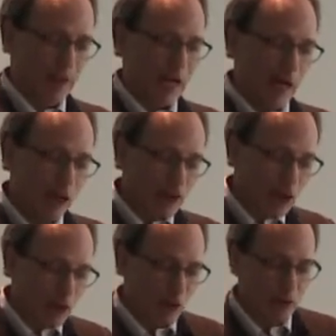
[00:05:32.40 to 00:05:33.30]
I
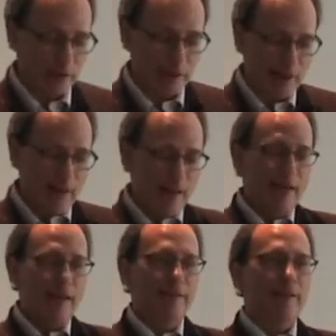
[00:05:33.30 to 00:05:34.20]
also learned
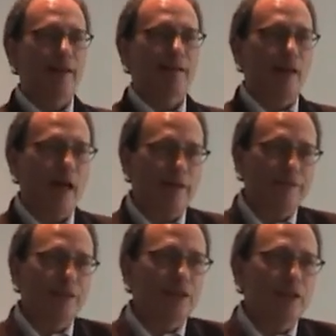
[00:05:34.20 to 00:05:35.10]
that
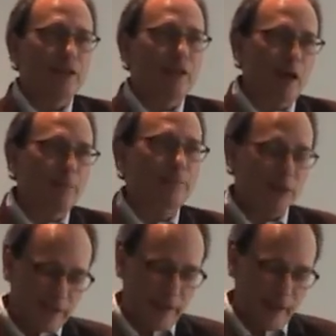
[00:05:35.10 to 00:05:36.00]
life's ups
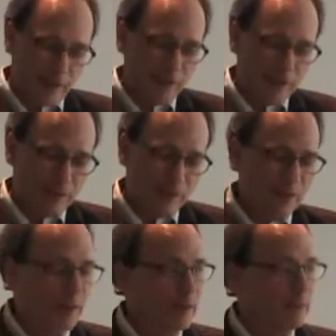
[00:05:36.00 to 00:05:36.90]
and downs
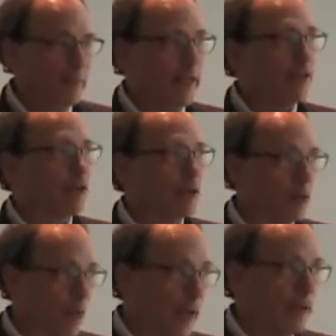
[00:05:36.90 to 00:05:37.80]
make
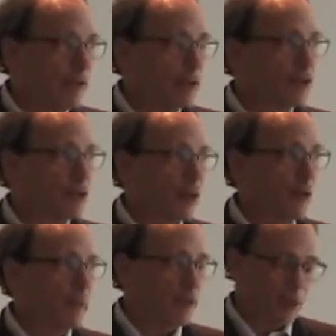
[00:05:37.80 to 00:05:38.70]
great
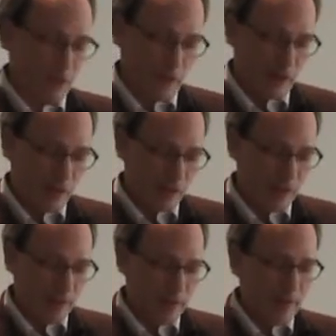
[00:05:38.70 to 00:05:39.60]
song material,
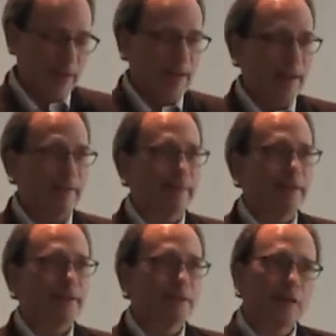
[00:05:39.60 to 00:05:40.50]
and that
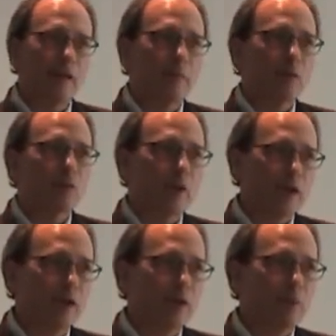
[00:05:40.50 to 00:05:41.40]
some
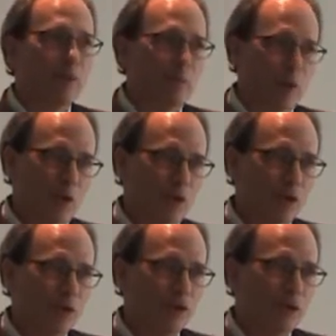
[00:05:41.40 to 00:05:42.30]
record
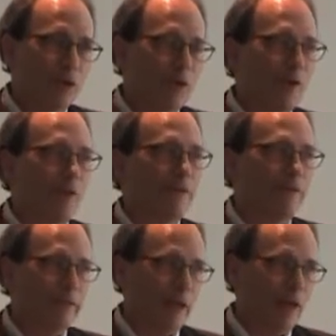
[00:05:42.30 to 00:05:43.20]
promoters are
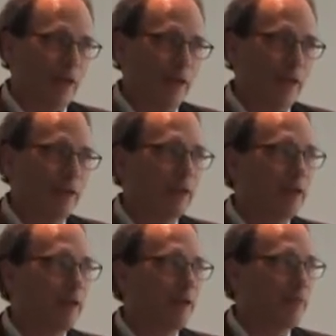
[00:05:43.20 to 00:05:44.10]
very
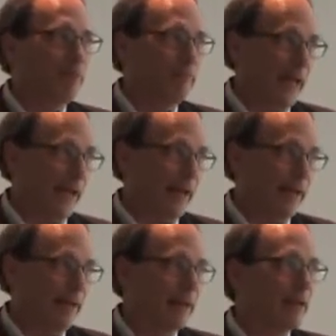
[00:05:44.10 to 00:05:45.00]

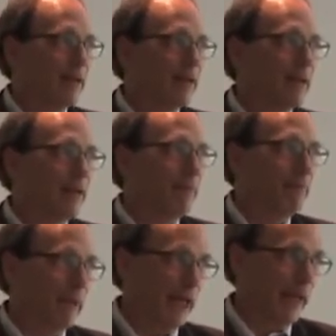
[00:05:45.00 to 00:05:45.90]
bad men.